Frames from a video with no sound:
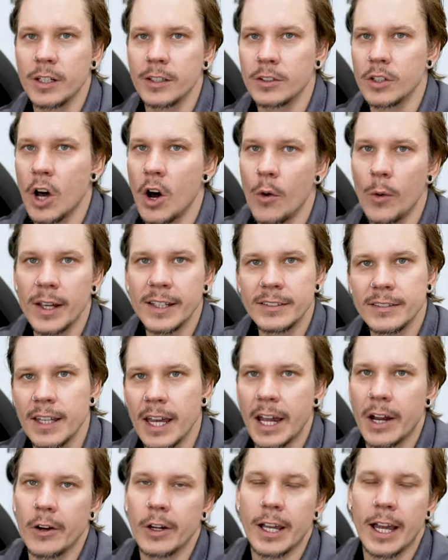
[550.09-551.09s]
It's always
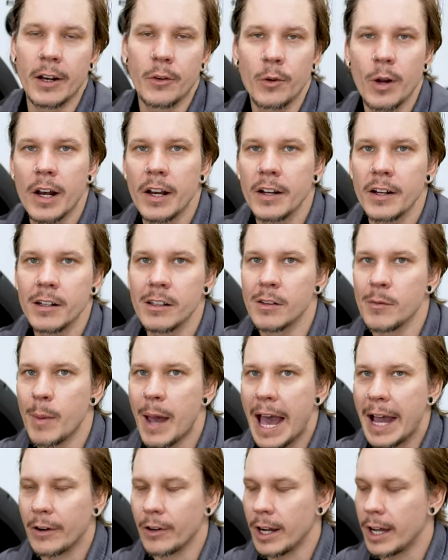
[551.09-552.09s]
there, kind of running in the
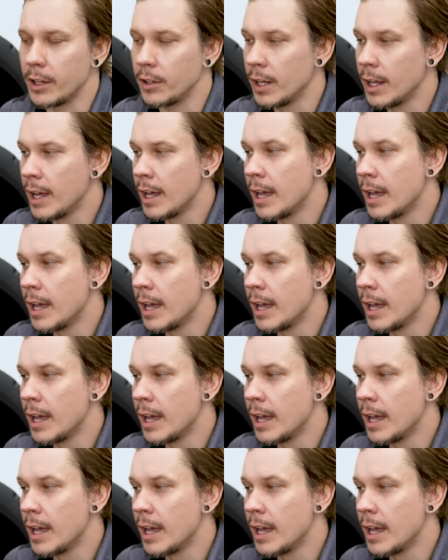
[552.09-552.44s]
background.